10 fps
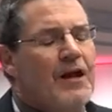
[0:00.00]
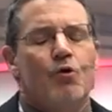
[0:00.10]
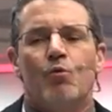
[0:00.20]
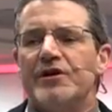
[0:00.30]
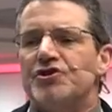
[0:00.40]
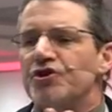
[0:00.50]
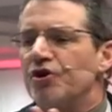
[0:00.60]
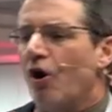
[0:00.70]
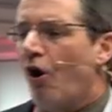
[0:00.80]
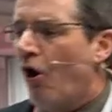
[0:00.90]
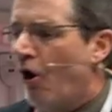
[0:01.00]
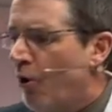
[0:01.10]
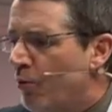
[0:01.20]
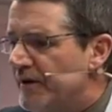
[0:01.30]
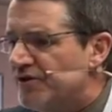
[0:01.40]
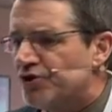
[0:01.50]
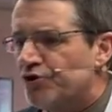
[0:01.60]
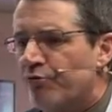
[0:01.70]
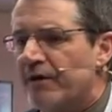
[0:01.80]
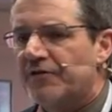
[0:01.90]
we should always
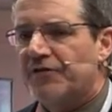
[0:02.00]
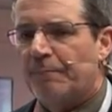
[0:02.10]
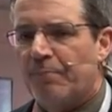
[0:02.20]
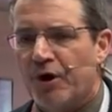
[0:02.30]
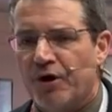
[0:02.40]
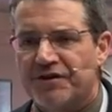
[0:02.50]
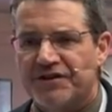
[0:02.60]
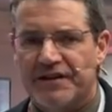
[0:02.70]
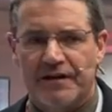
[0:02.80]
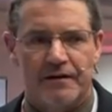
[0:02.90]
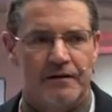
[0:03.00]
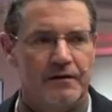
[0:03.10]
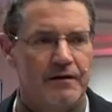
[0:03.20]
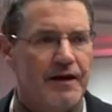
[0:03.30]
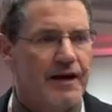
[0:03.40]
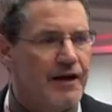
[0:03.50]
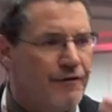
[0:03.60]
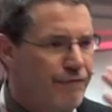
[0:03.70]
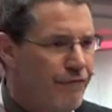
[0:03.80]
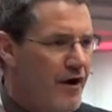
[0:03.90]
treat the person in
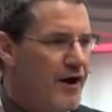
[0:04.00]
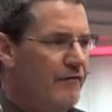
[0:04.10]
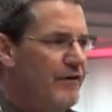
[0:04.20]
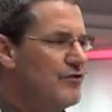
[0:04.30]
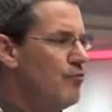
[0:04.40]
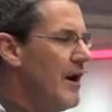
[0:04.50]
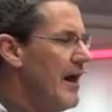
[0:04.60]
front of us, what I